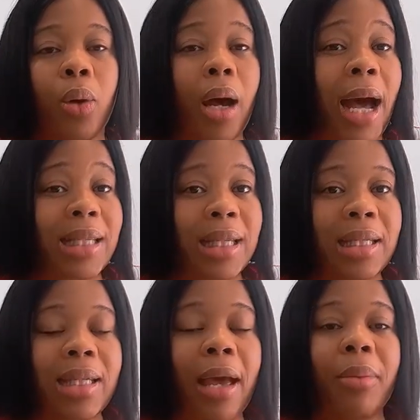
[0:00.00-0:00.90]

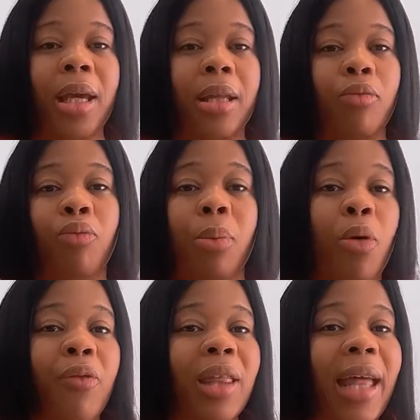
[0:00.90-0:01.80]
assist them in
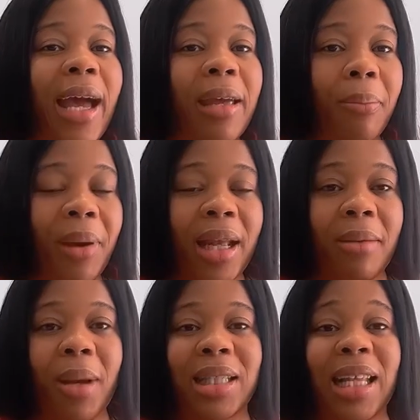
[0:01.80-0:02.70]
removing that
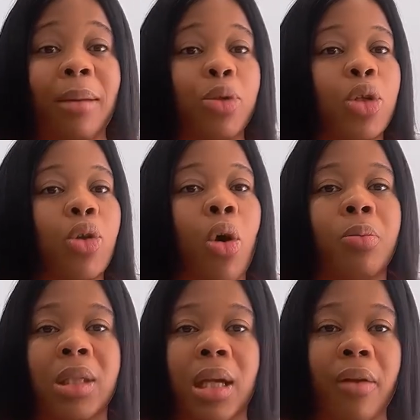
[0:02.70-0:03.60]
impediment? And I'm just
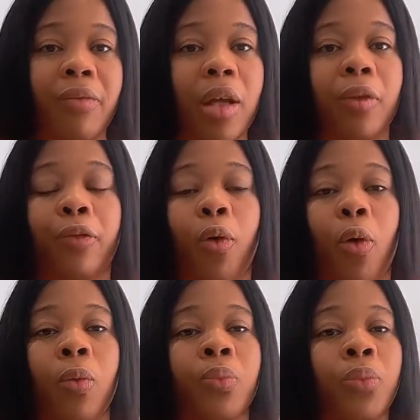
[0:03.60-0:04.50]
observing
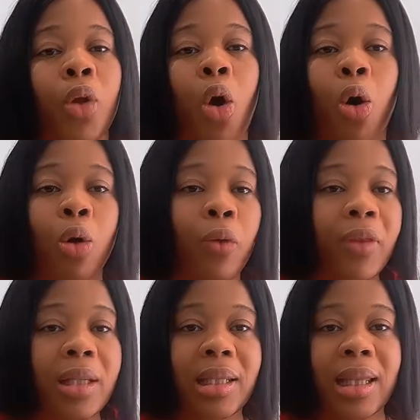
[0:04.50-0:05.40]
for all of
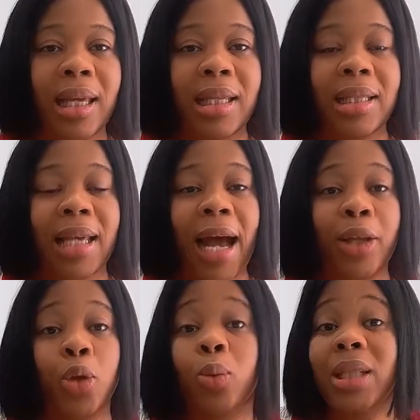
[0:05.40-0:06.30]
these things
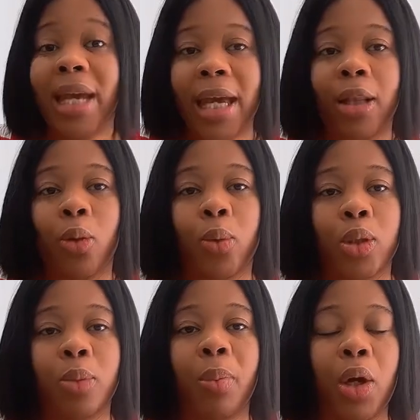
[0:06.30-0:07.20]
and taking
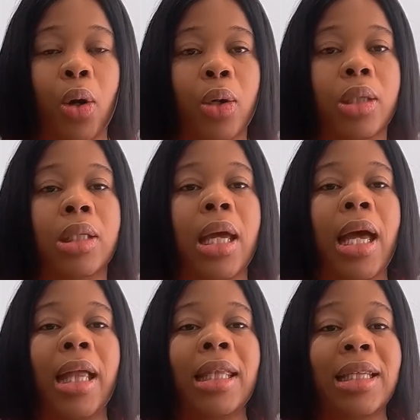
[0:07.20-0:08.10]
notes, because
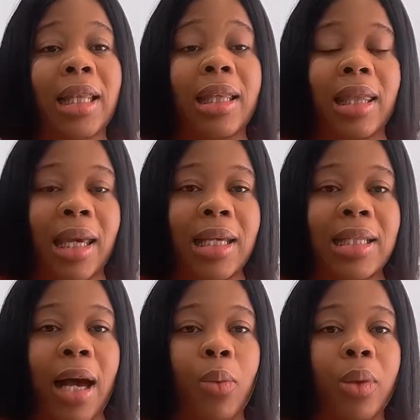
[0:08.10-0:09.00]
these are the things
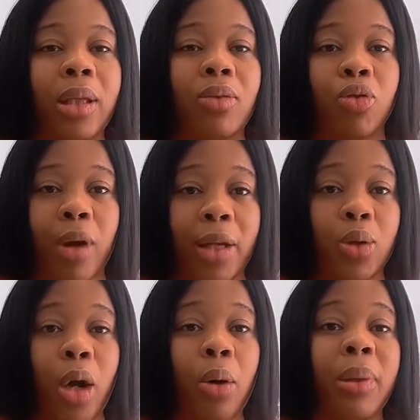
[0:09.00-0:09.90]
I would try
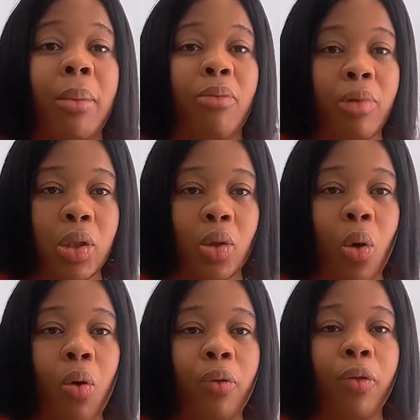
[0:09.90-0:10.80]
to help them
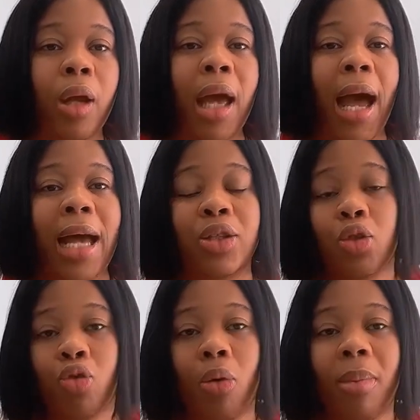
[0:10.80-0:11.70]
resolve as a
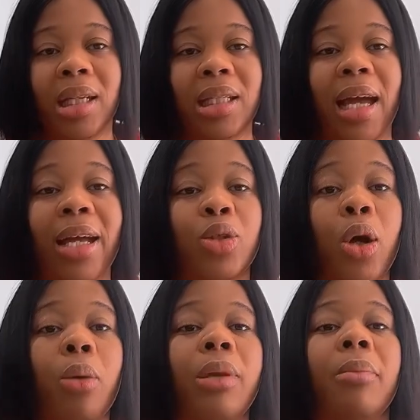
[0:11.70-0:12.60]
Scrum Master and to
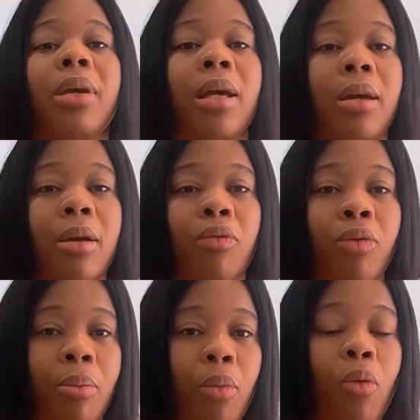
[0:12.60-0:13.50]
help them
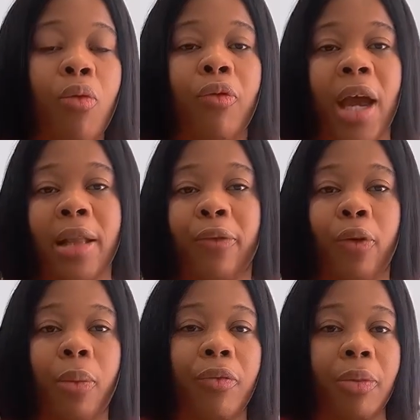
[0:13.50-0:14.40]
remove any
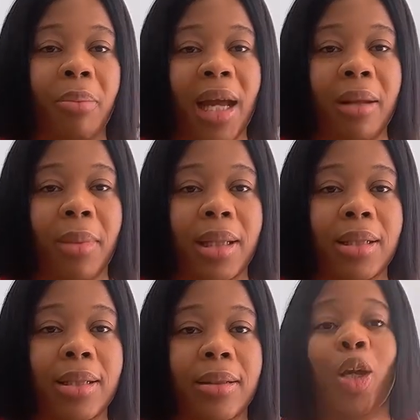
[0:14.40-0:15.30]
form of
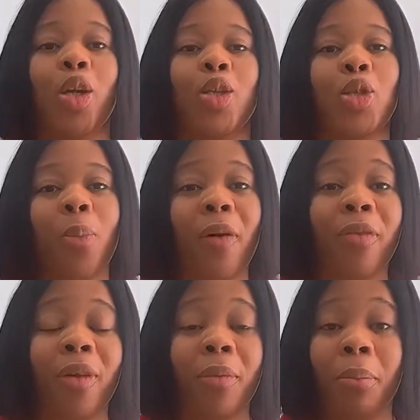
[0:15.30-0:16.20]
impediments. Some
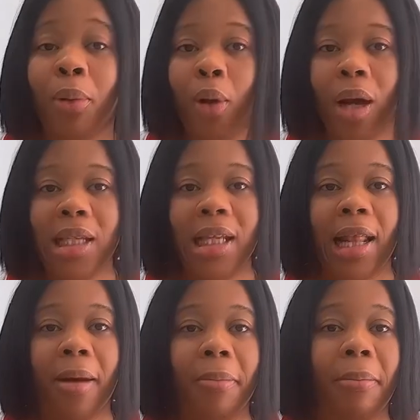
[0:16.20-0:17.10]
of the blockers
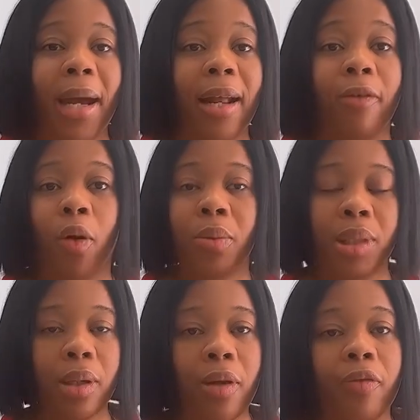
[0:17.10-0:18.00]
that I might have
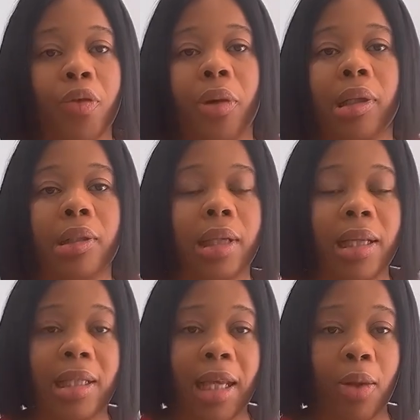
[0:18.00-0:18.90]
observed during the
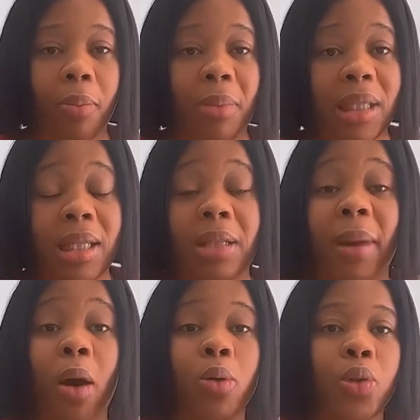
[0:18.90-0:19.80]
daily stand-up meetings
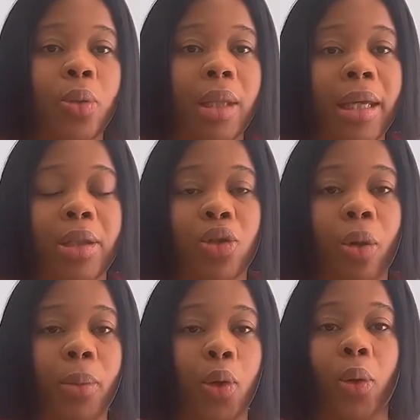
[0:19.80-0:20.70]
might also need
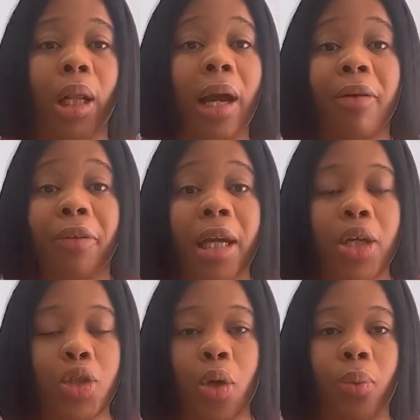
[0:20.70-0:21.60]
some clarification